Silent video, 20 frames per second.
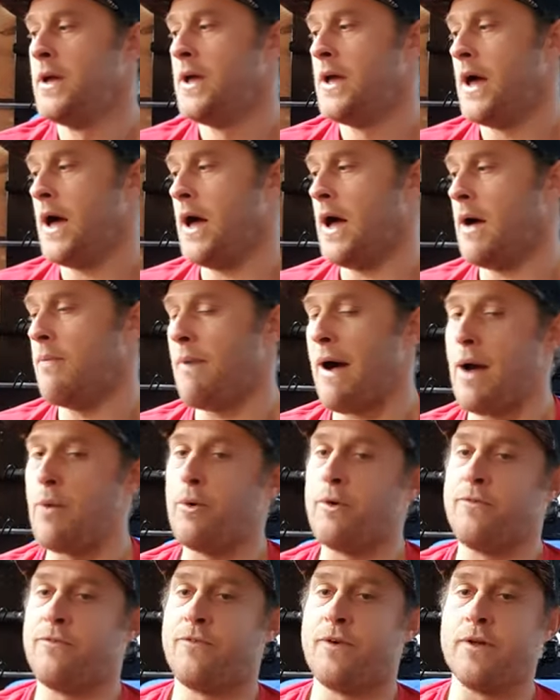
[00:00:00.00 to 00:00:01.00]

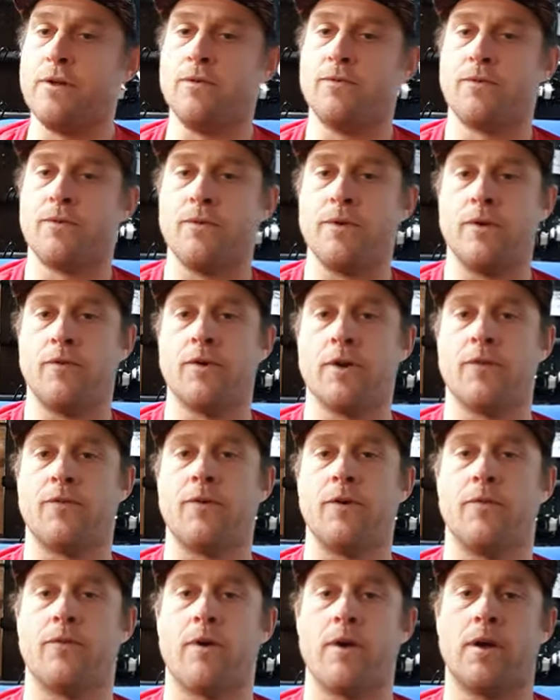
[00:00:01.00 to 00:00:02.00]
You've got to
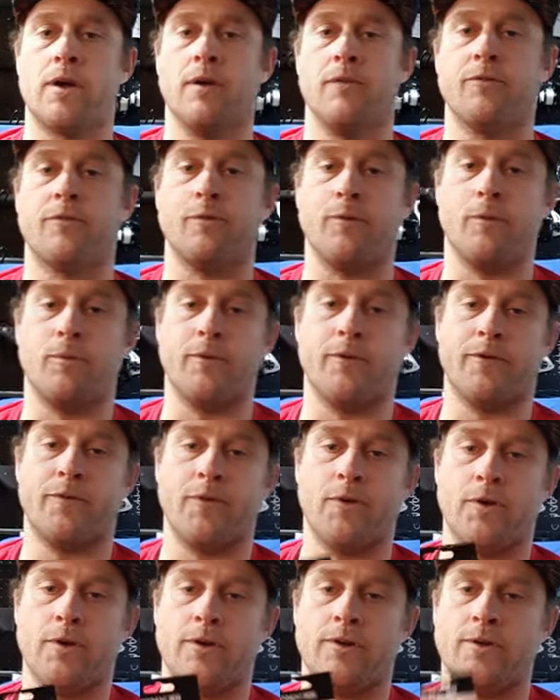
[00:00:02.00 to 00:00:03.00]
feel very comfortable
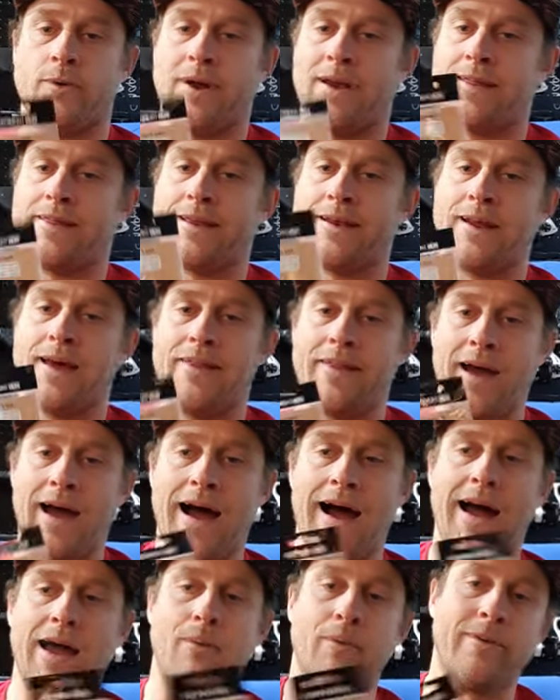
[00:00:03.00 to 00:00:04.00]
before you do anything like
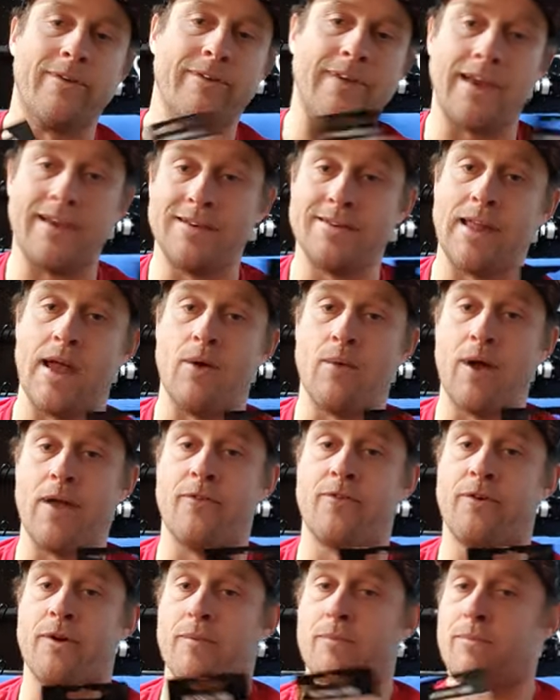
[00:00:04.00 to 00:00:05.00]
that. I would say stay away
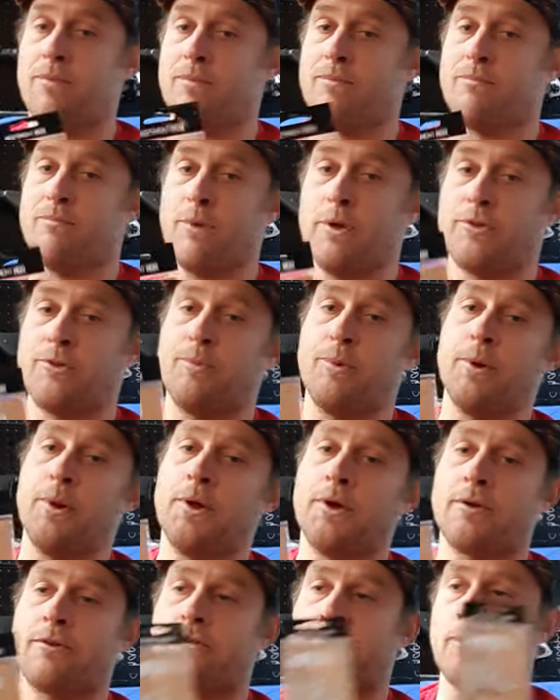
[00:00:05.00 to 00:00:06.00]
from multiple
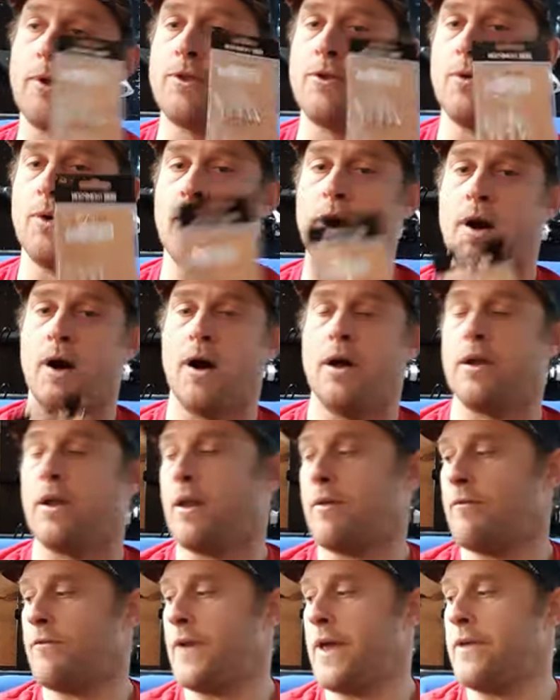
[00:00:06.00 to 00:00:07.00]
hooks when you are on
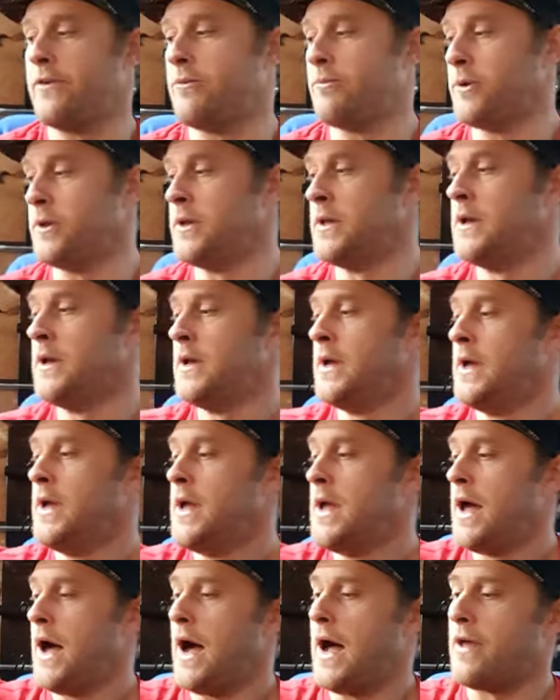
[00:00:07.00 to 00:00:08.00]
an inflatable.
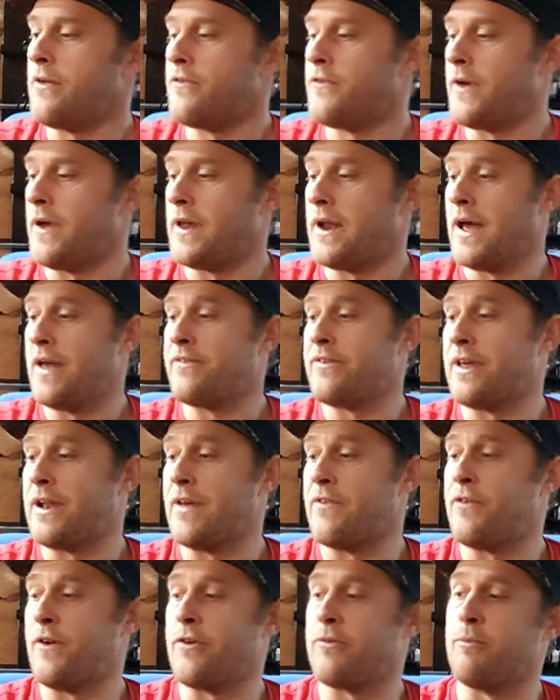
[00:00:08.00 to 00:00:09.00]
I
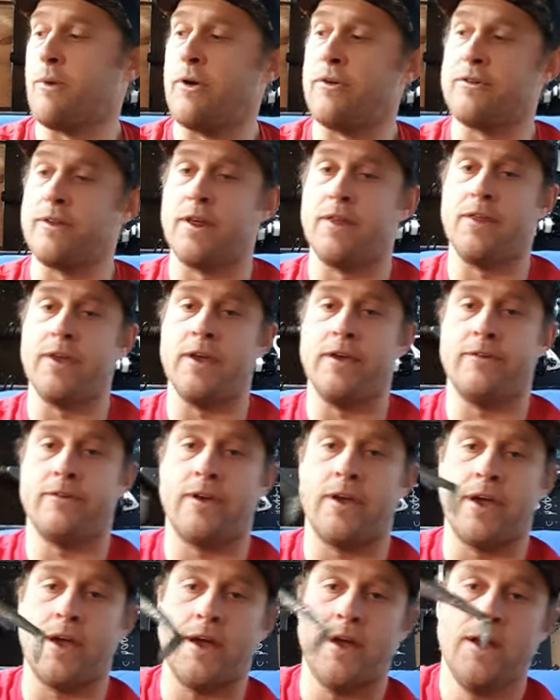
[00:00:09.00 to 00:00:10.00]
fish mostly these
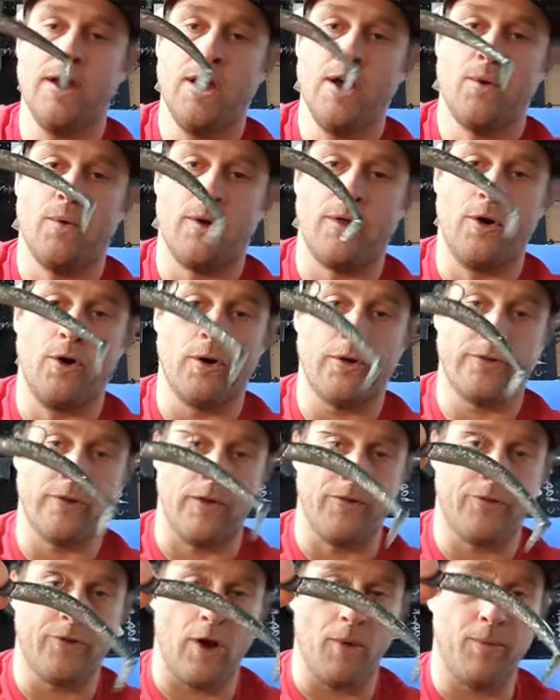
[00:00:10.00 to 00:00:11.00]
here with hooks
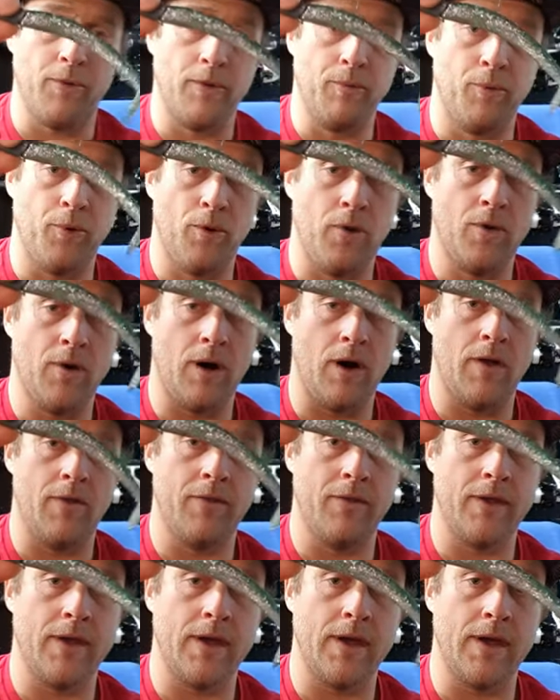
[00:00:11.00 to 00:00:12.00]
on top of the board
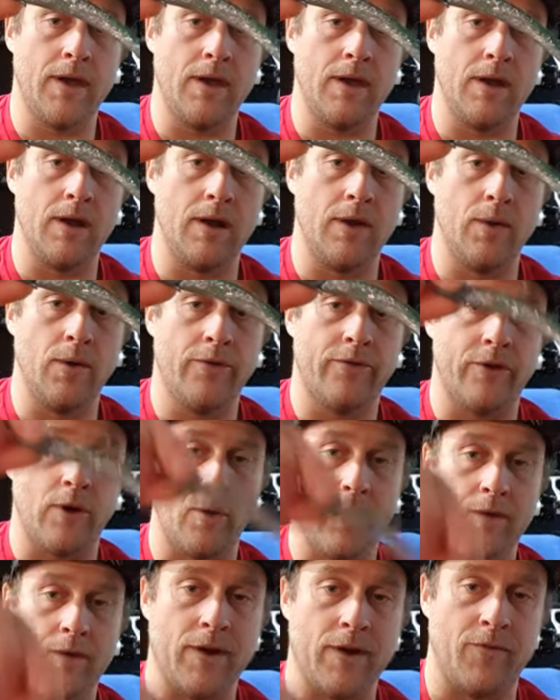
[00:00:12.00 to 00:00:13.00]
on the lure.
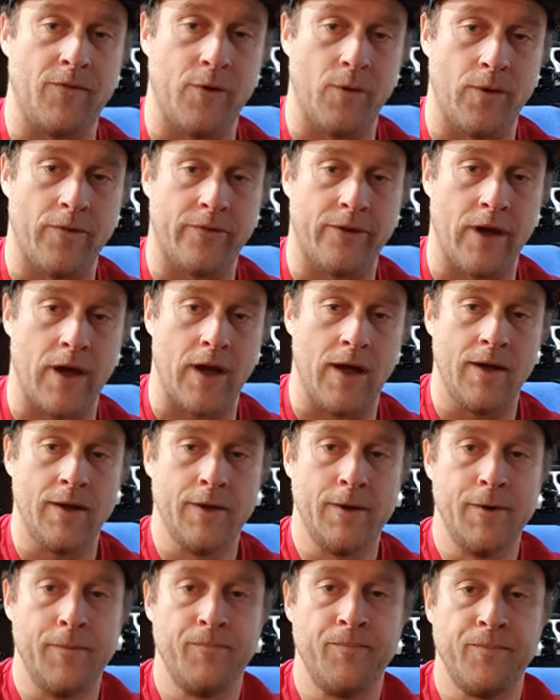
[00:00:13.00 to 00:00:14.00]
So if you were to
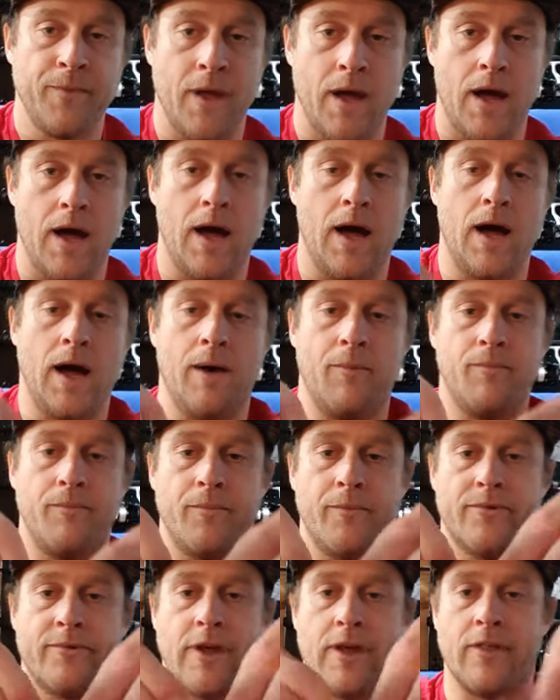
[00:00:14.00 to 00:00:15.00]

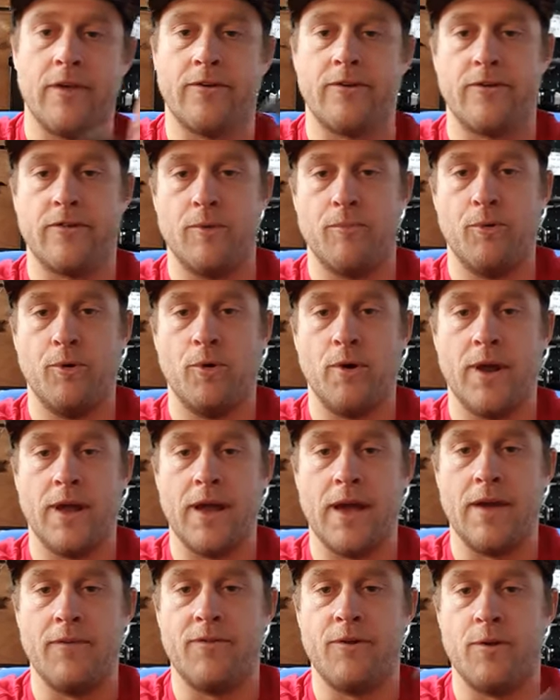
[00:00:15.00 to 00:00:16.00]
say this is the board
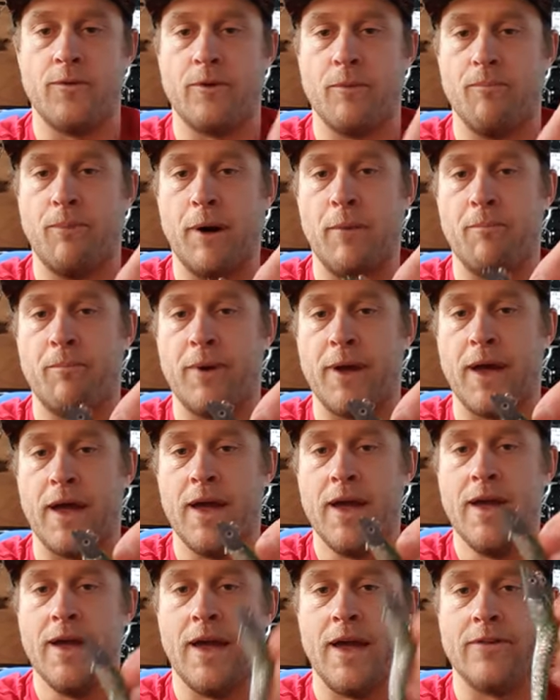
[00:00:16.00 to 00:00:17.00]
here, if you were to bump
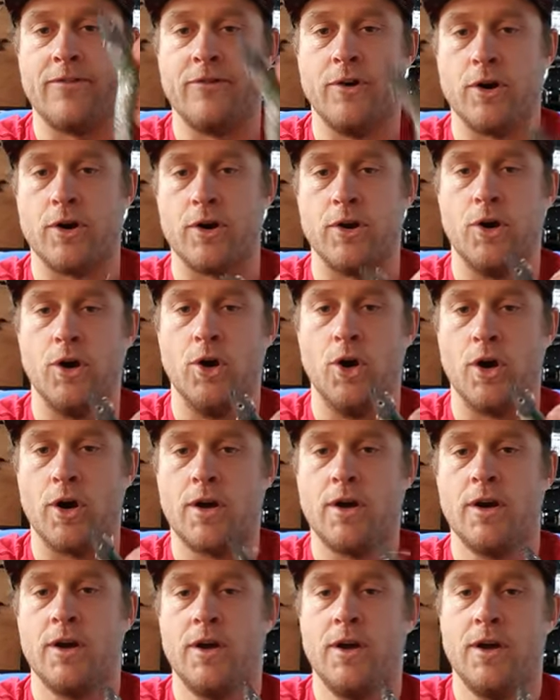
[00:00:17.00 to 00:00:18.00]
it, it's not going to
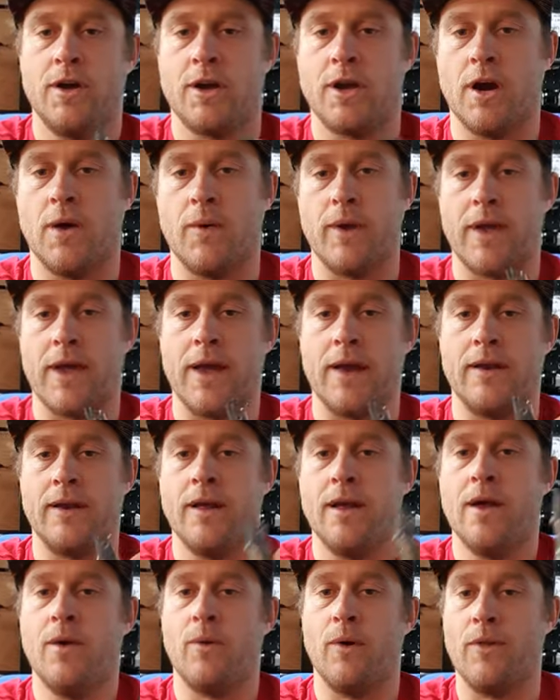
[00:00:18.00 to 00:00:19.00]
hook going in
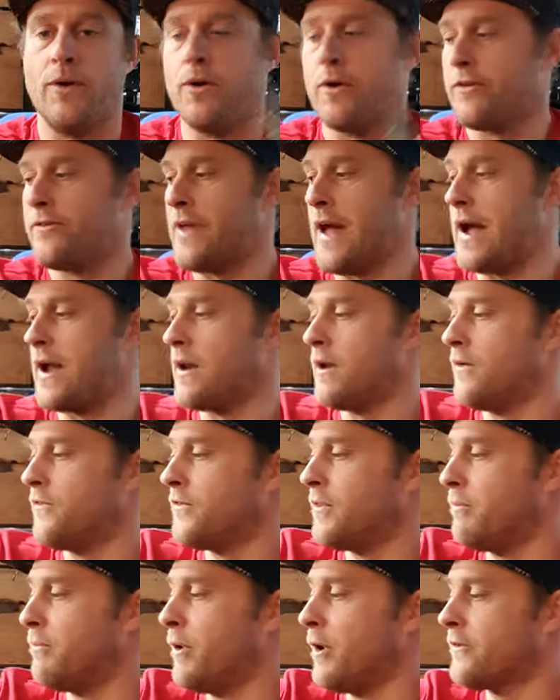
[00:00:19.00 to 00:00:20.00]
where the hooks dangle
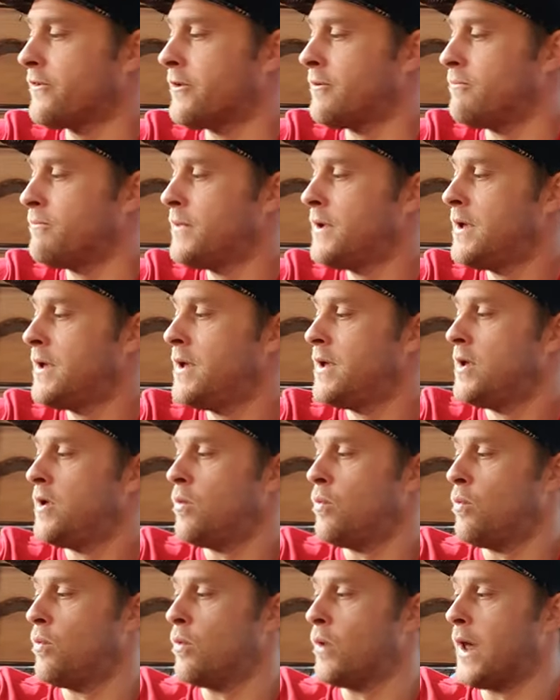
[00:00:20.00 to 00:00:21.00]
off the bottom
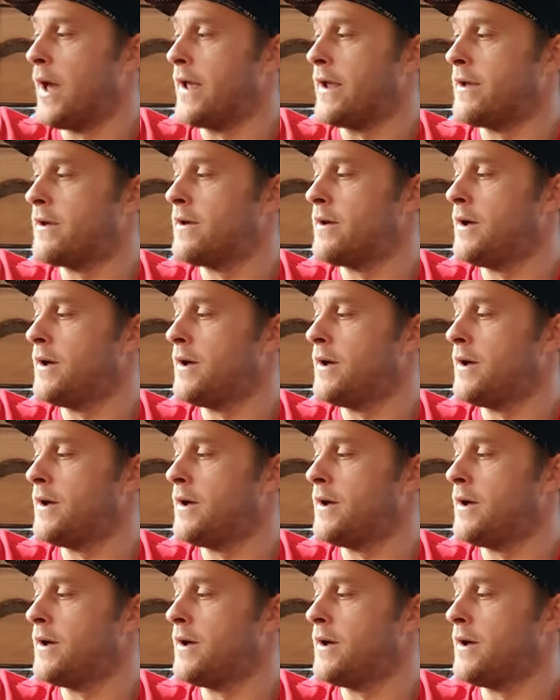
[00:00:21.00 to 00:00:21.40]
like